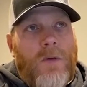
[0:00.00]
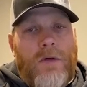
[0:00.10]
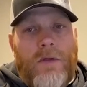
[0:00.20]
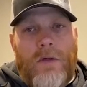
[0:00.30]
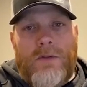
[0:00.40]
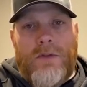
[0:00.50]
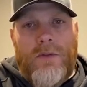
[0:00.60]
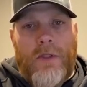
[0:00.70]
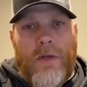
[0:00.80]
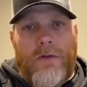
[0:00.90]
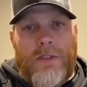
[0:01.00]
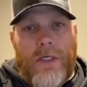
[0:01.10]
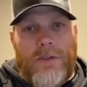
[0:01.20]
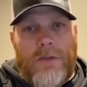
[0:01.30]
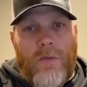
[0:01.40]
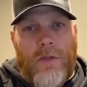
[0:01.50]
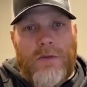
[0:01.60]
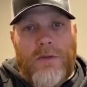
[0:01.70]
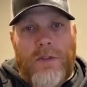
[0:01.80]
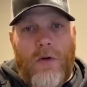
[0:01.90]
goes to another section that we also
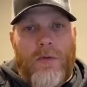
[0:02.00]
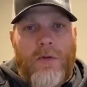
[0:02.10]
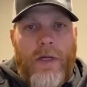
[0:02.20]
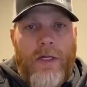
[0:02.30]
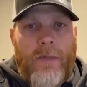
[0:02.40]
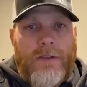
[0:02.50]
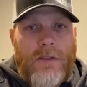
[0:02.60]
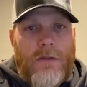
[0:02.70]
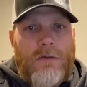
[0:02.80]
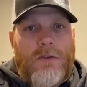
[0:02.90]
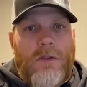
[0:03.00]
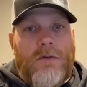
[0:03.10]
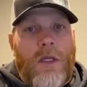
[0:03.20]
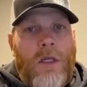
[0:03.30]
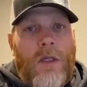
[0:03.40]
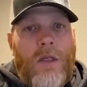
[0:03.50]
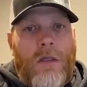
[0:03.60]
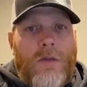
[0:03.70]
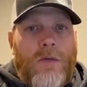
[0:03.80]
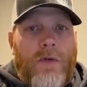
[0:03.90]
did open graded base on. So
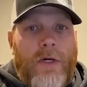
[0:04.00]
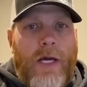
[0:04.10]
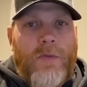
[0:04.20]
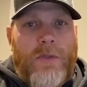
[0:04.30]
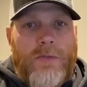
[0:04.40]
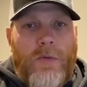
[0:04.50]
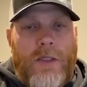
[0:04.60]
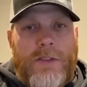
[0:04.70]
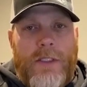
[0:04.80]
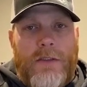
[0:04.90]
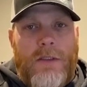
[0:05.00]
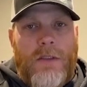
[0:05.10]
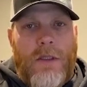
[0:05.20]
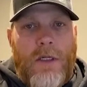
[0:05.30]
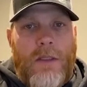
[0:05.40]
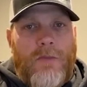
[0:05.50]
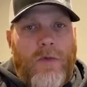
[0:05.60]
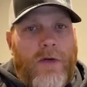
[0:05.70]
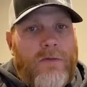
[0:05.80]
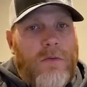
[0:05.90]
very happy with this project. We
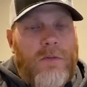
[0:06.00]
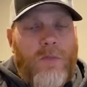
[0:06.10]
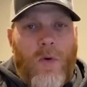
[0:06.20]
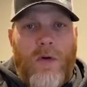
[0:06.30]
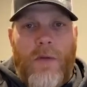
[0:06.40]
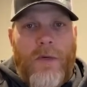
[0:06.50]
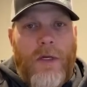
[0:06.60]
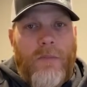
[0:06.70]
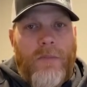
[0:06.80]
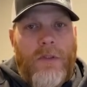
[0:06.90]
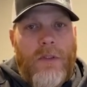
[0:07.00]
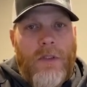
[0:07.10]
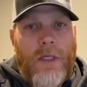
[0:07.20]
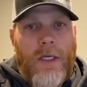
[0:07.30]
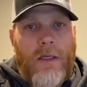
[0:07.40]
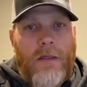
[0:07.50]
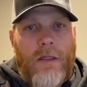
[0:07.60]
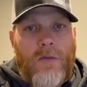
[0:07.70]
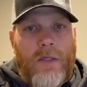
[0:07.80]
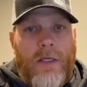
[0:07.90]
have more coming up, and
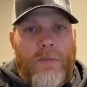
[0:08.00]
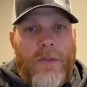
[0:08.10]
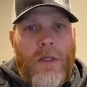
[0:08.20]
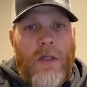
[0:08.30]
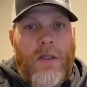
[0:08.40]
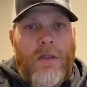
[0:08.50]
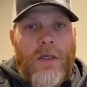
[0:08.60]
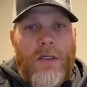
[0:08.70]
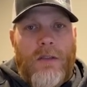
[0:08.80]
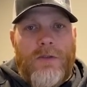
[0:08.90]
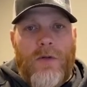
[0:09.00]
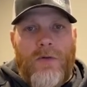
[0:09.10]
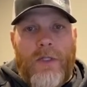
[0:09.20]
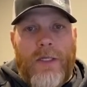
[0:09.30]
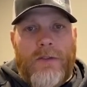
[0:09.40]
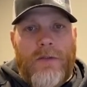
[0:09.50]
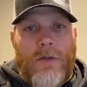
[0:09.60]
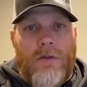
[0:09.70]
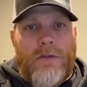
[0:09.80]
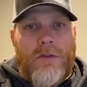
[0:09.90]
we'll keep showing you guys
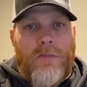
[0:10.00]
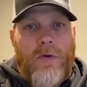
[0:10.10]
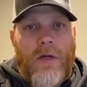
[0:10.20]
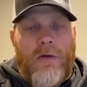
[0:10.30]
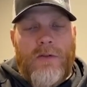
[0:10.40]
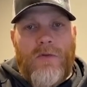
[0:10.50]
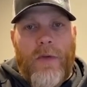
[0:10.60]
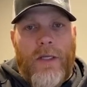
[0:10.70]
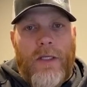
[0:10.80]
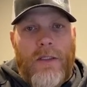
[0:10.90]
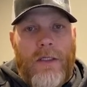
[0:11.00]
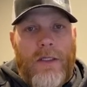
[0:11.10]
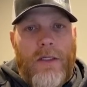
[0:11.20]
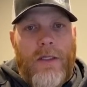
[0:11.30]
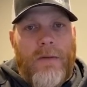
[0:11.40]
those and the progress we're making, and any